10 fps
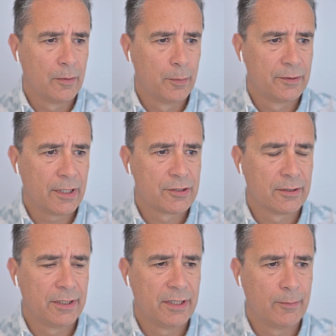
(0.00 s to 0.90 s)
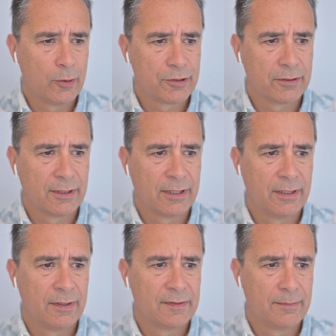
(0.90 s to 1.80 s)
potentially,
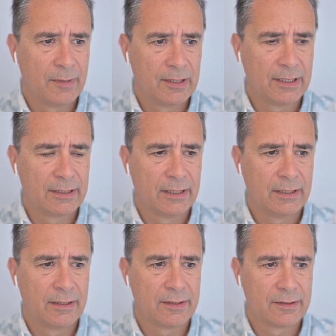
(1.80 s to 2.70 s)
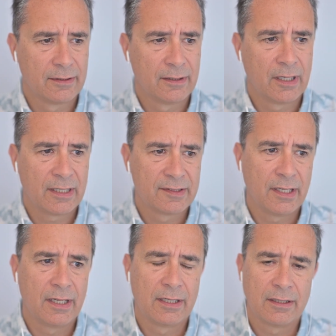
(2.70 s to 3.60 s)
emotionally, symbolically, there's a lot at
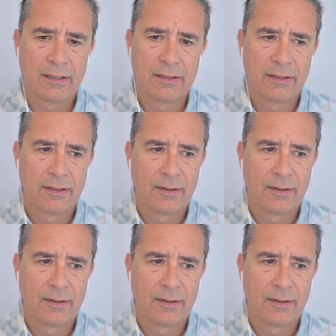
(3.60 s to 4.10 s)
stake in